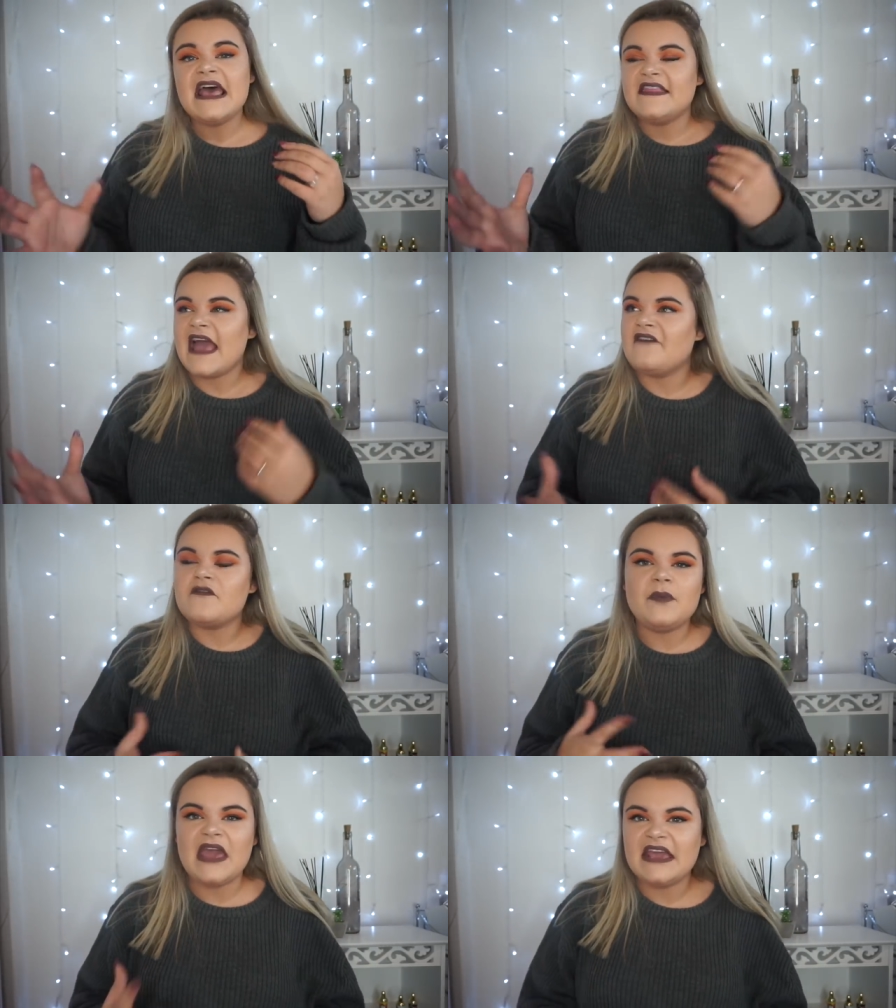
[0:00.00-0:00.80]
They
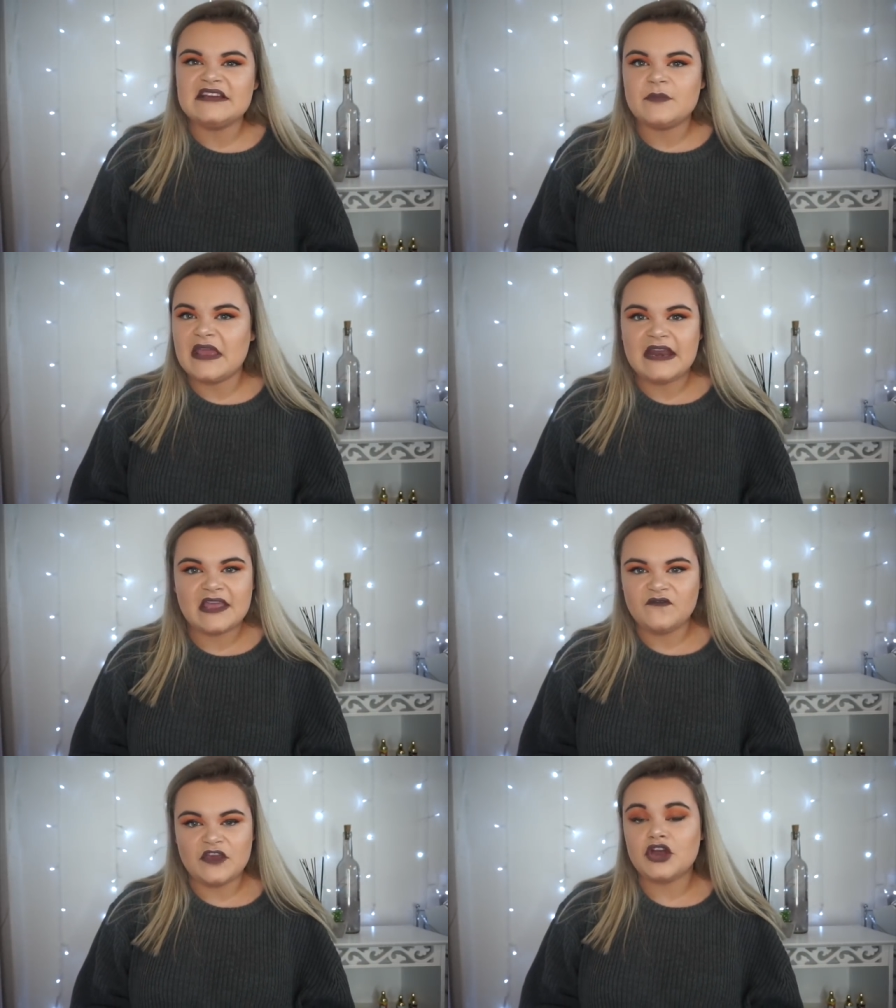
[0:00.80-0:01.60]
haven't paid me to
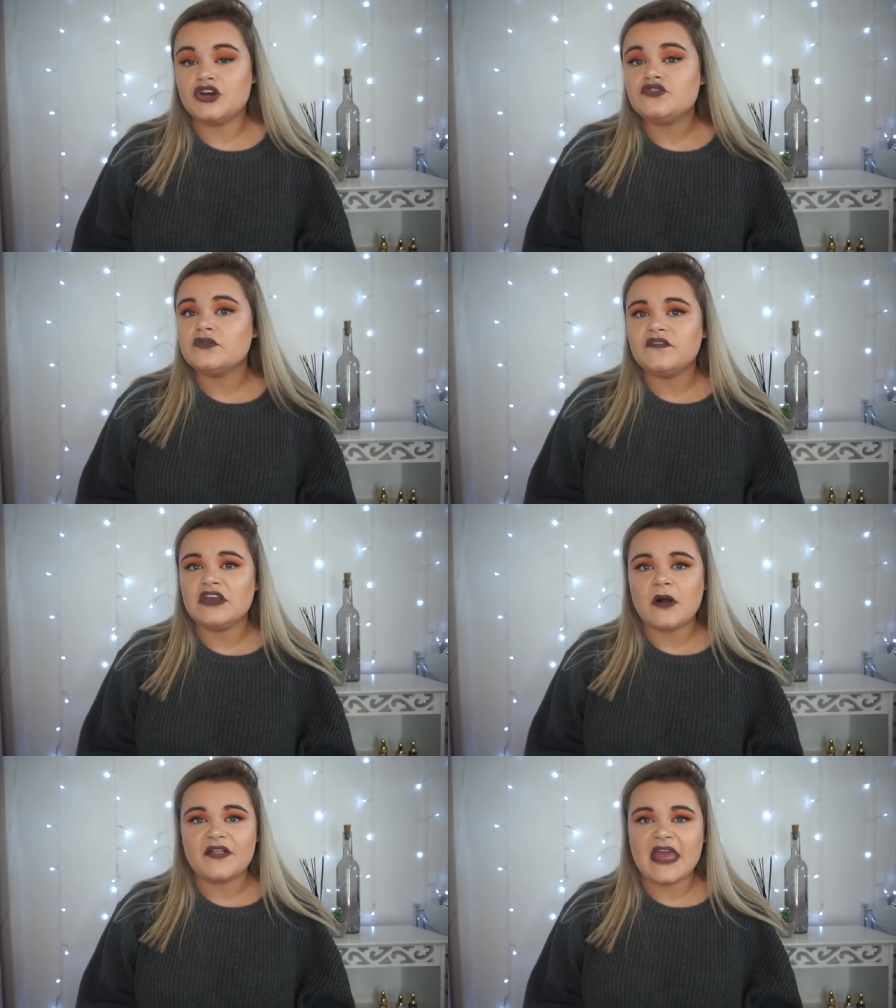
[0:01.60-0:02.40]
give you a good
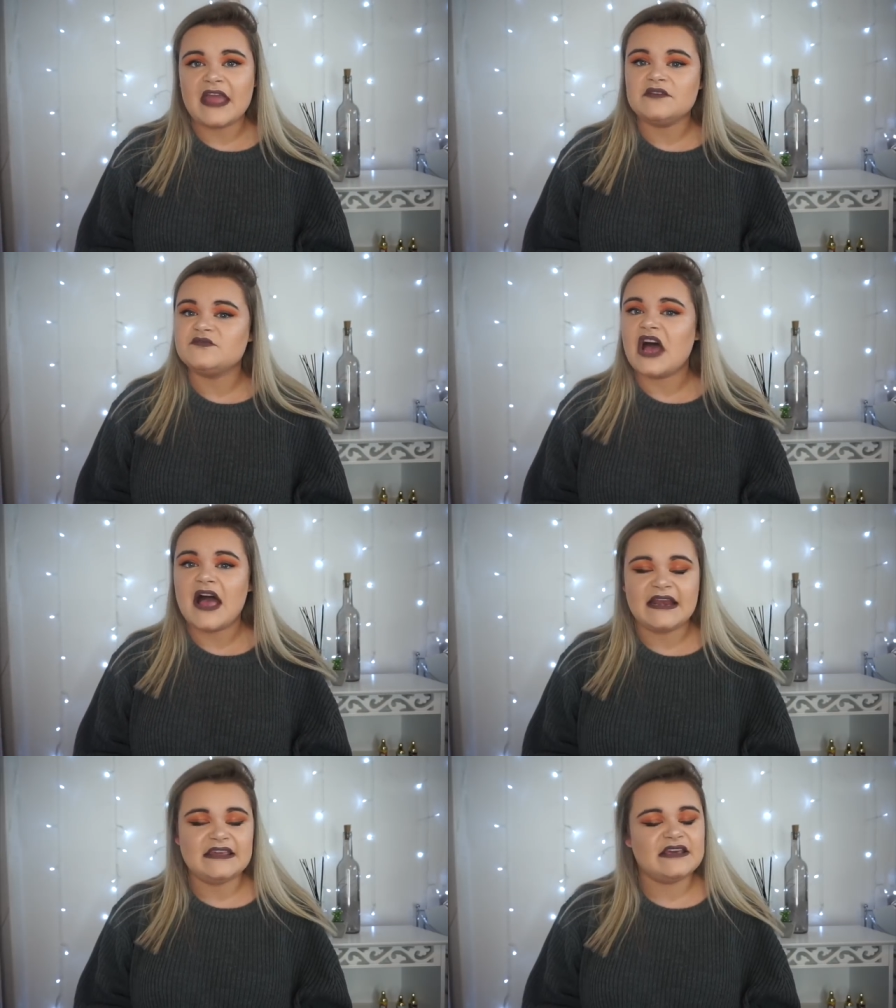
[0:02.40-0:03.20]
review on the items or
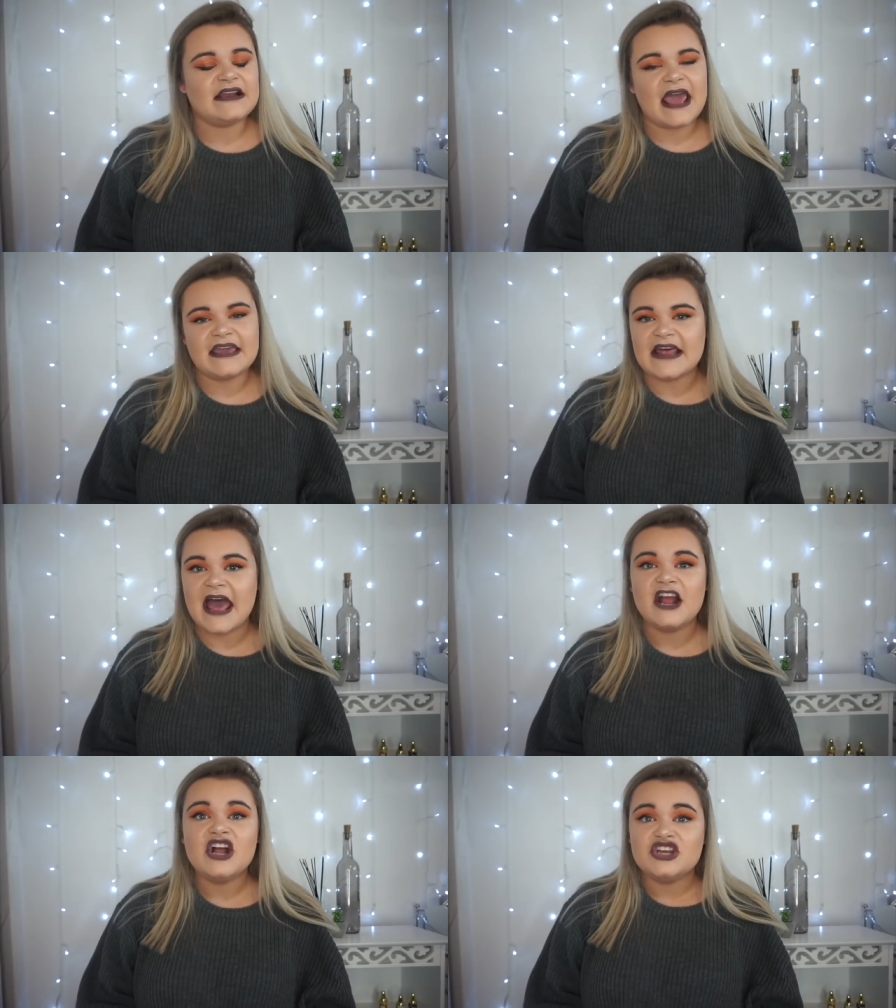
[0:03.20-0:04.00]
anything like that,